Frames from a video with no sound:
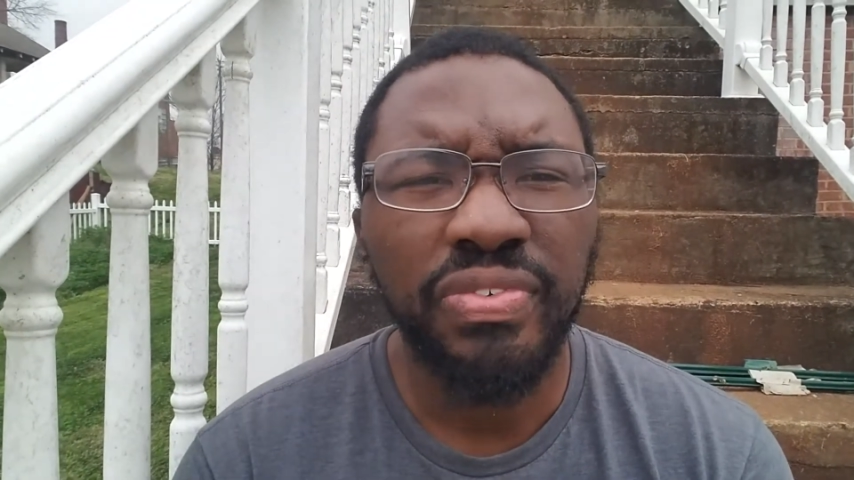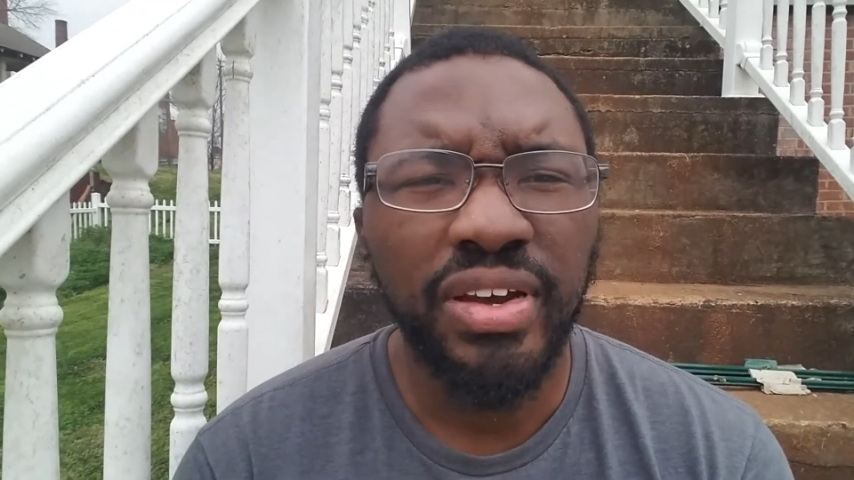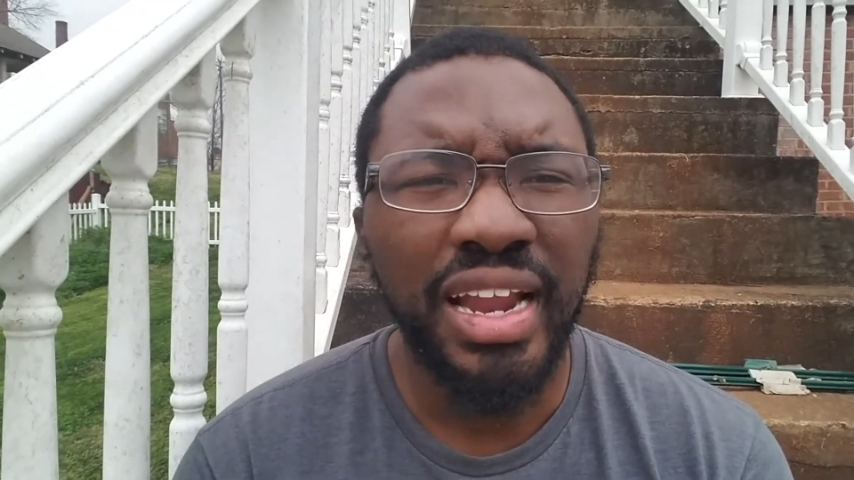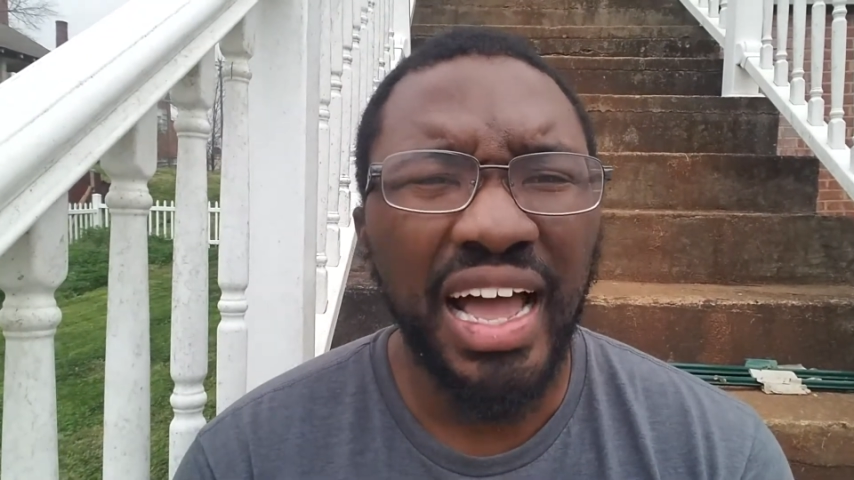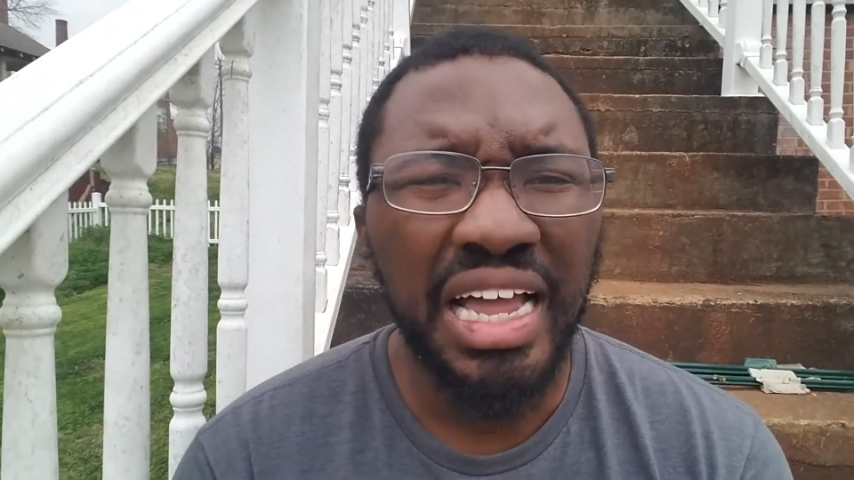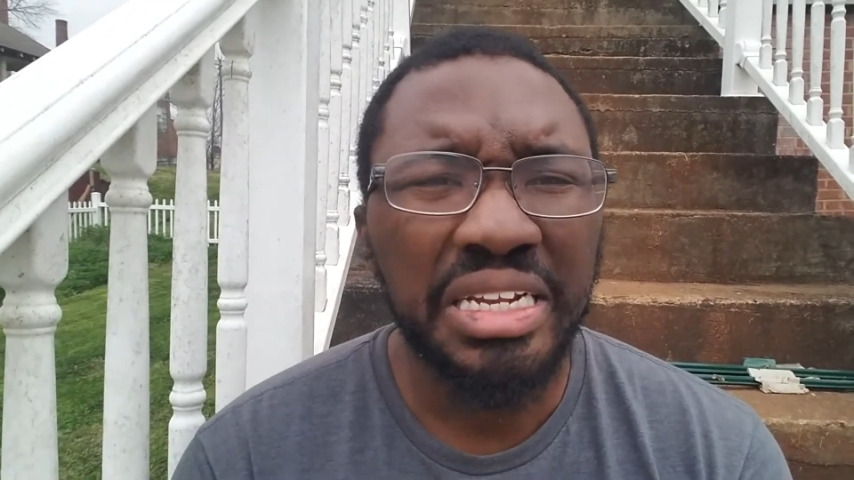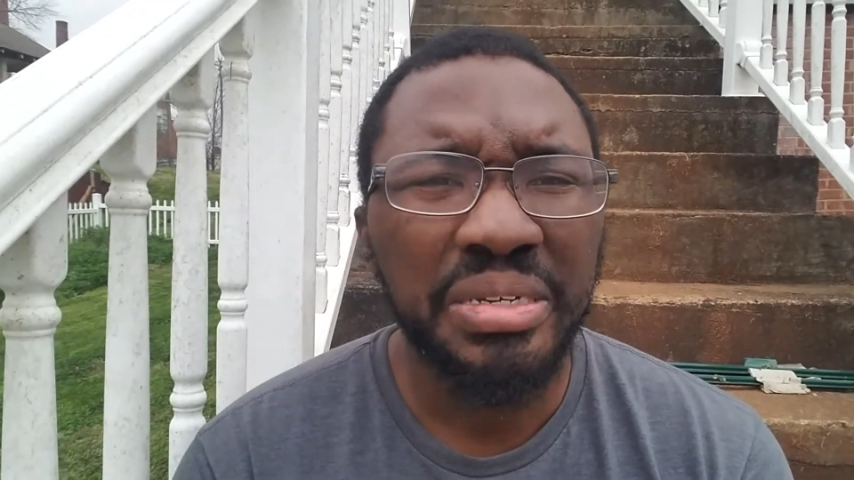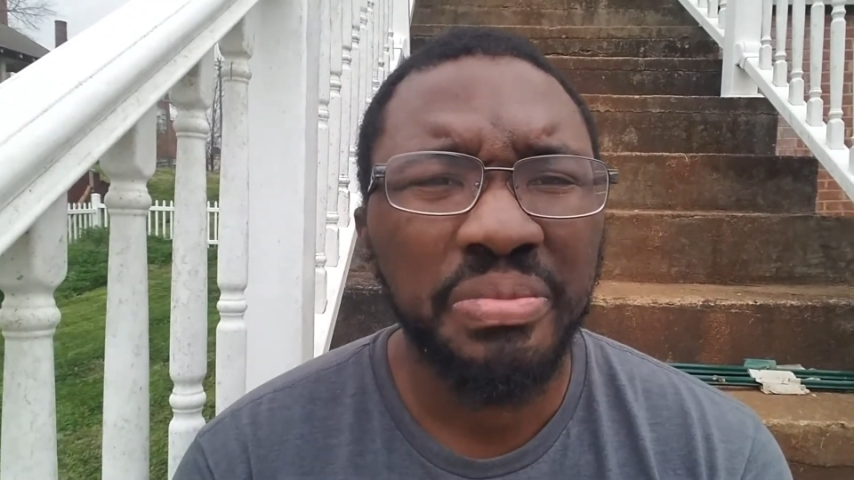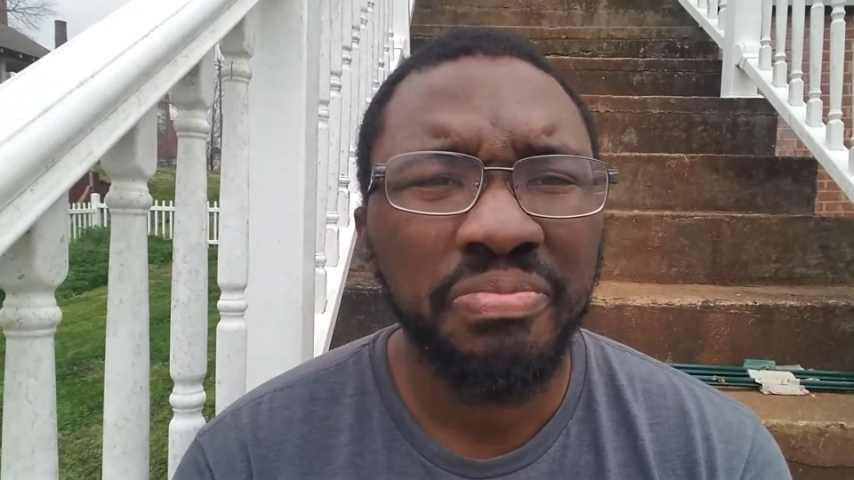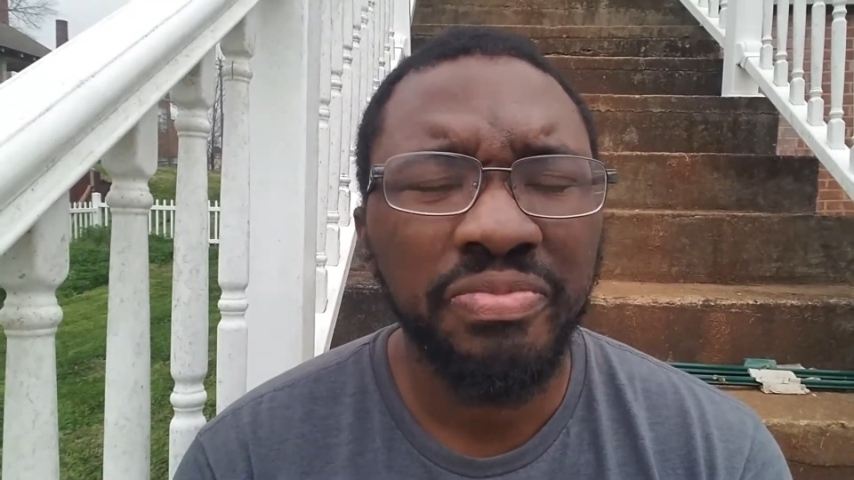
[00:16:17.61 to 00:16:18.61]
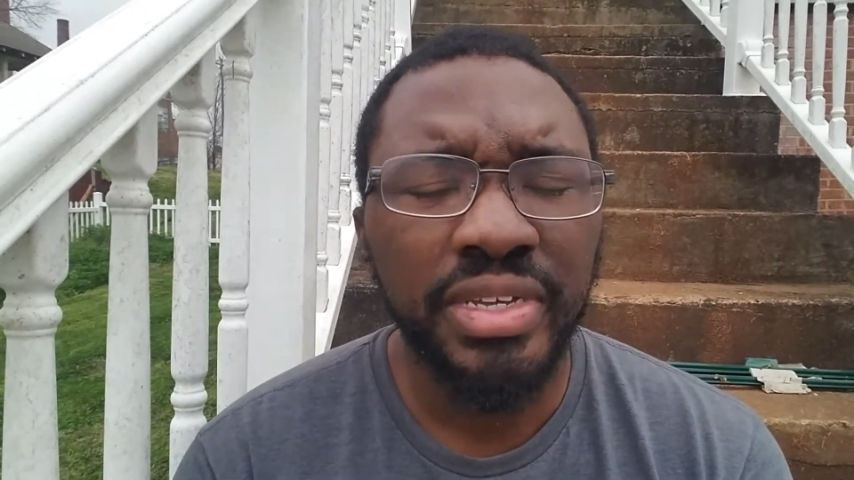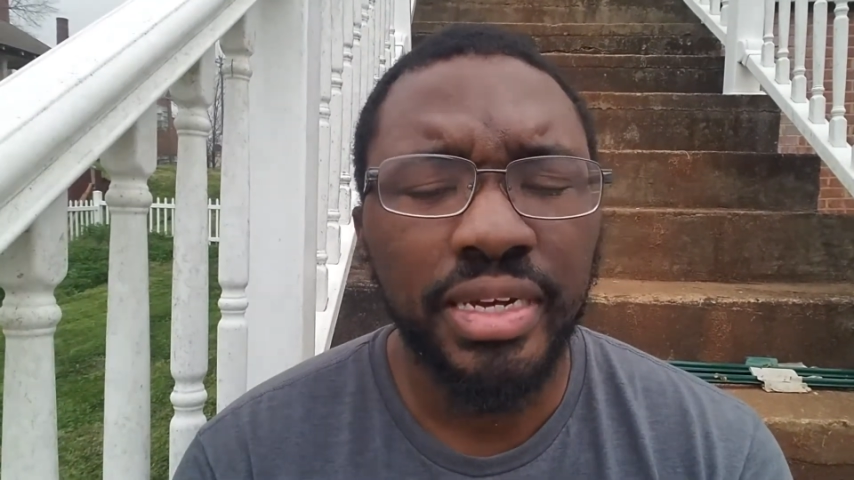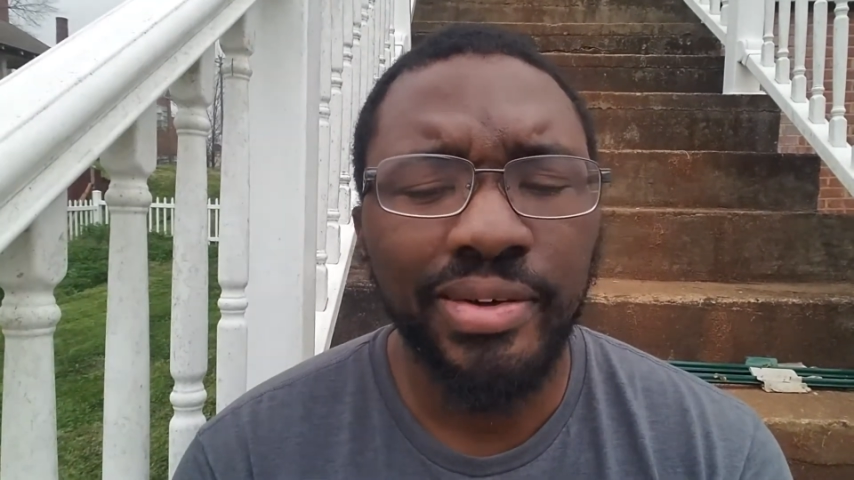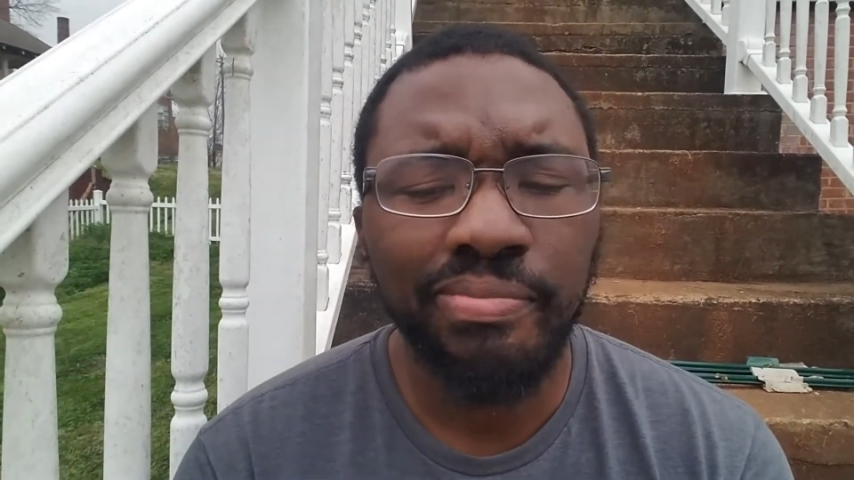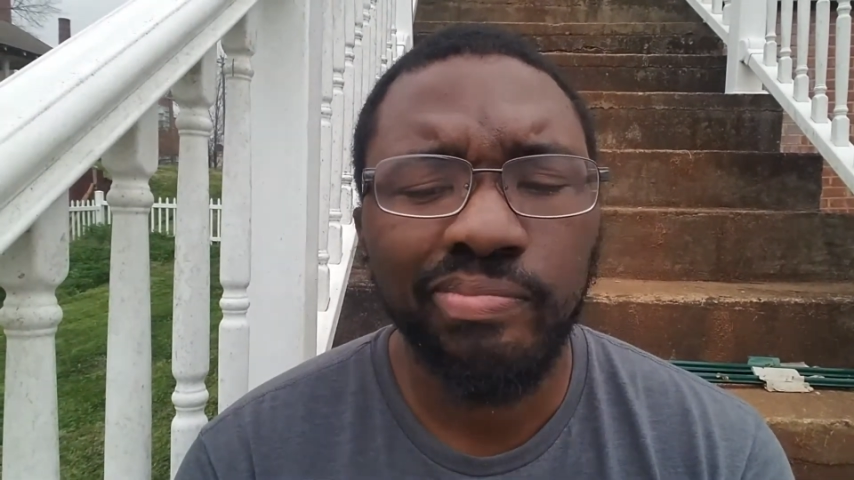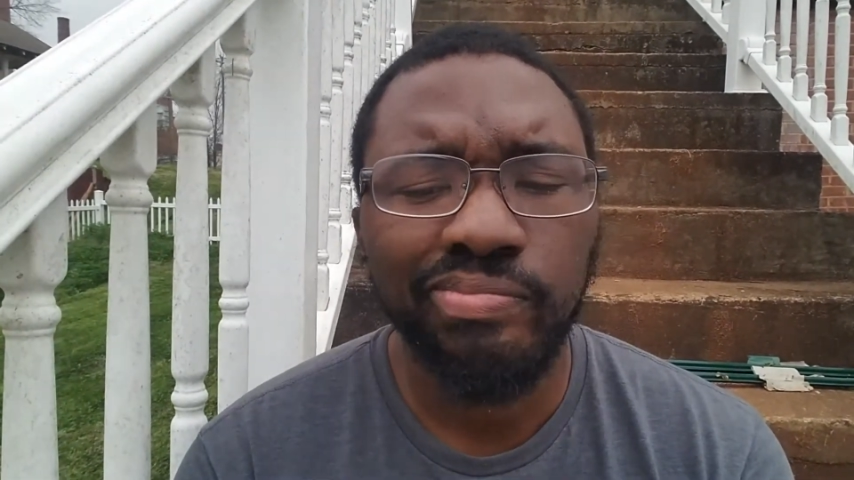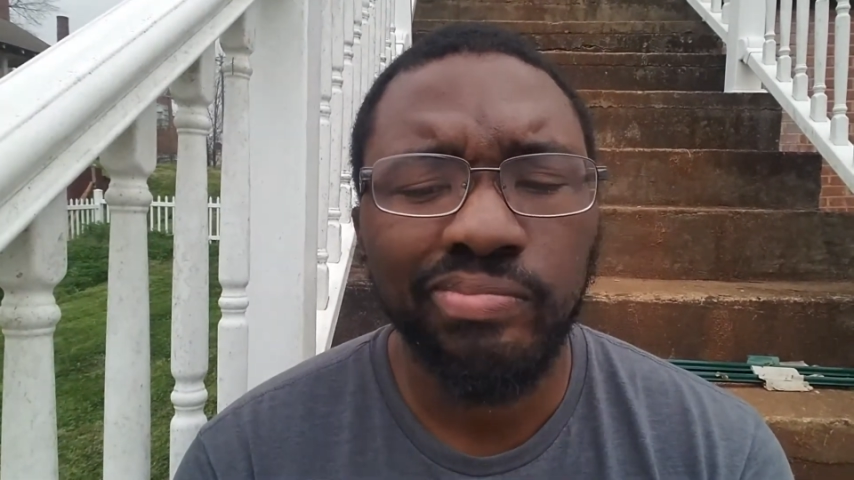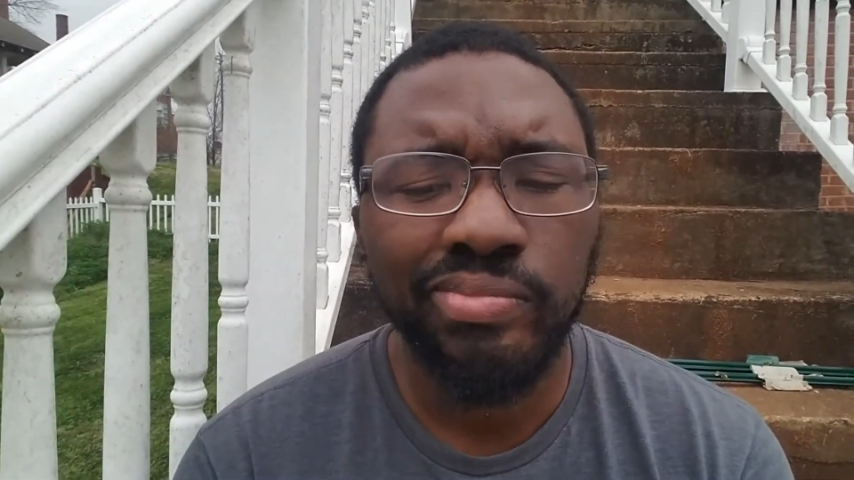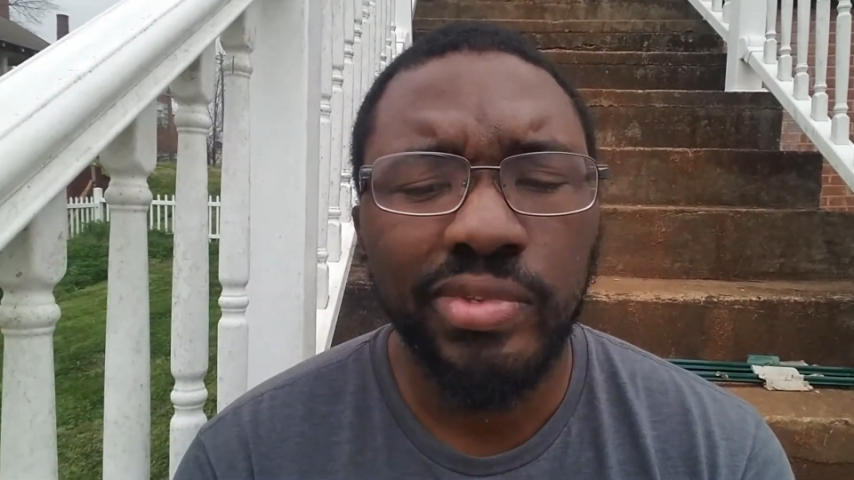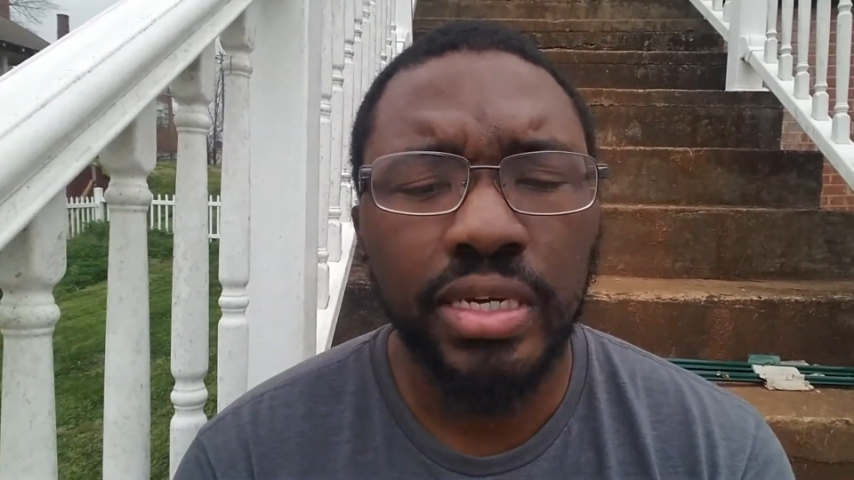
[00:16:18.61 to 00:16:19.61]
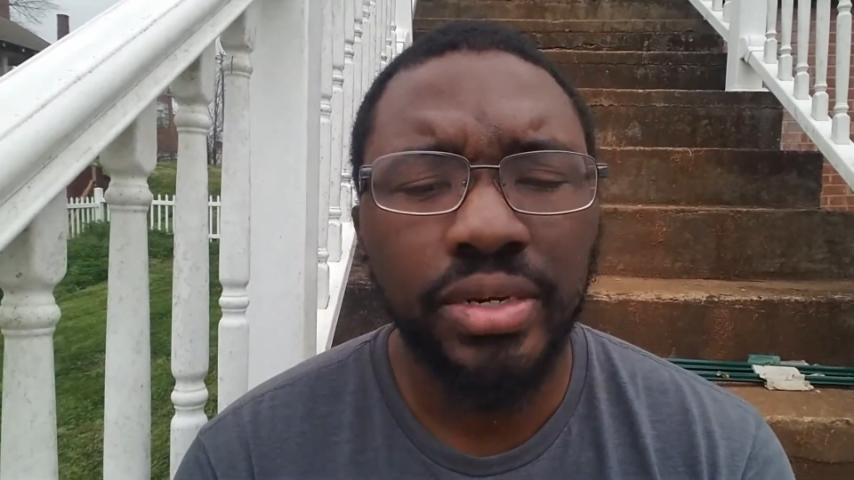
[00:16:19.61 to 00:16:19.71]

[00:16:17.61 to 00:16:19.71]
naught, you know. So